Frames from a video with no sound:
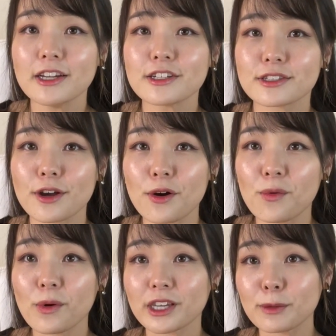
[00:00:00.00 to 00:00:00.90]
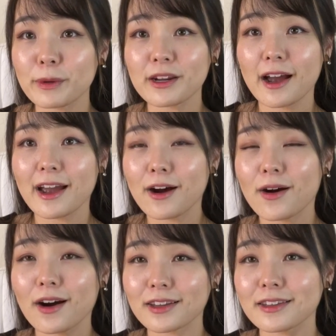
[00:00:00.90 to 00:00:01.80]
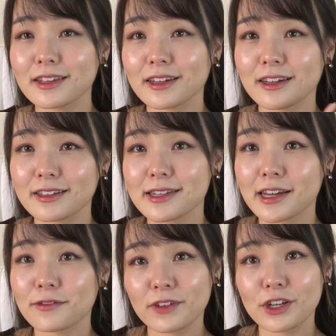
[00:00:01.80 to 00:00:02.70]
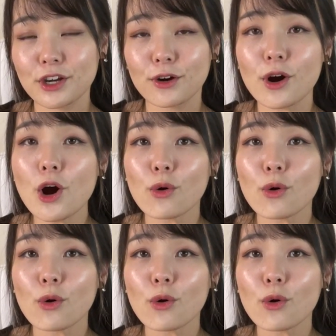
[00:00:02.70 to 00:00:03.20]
So keep an eye out on the second video